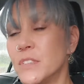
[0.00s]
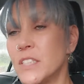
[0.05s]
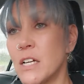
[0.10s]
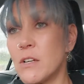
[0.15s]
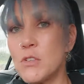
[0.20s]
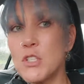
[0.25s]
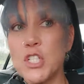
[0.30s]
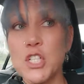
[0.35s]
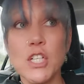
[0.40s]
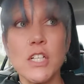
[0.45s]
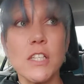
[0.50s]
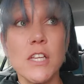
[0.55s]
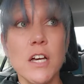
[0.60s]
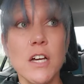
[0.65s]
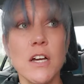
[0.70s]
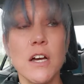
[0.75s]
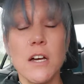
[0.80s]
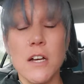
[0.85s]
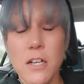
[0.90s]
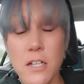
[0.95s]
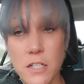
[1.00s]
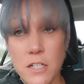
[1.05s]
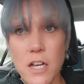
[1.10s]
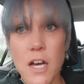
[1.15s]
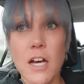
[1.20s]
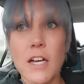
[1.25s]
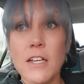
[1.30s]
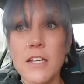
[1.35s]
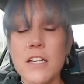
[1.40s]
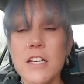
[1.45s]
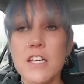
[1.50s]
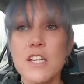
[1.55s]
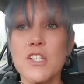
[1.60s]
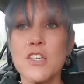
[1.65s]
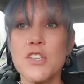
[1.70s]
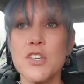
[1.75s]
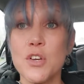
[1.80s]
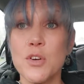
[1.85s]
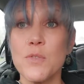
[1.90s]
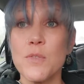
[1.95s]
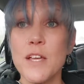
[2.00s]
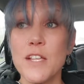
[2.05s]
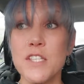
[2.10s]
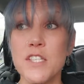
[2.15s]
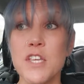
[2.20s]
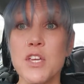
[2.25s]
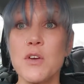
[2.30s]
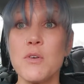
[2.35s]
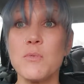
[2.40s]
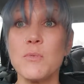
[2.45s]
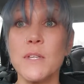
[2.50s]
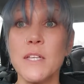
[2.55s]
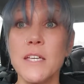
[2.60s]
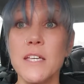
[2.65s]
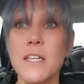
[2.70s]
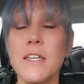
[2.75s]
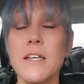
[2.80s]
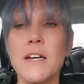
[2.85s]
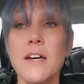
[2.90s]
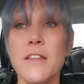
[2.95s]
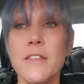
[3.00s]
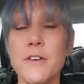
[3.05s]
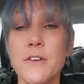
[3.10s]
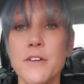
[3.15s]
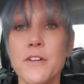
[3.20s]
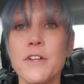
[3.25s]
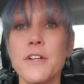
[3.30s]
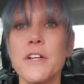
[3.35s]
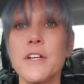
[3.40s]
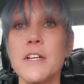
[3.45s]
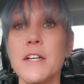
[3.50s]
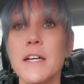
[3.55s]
down to your gut. So that's the only other,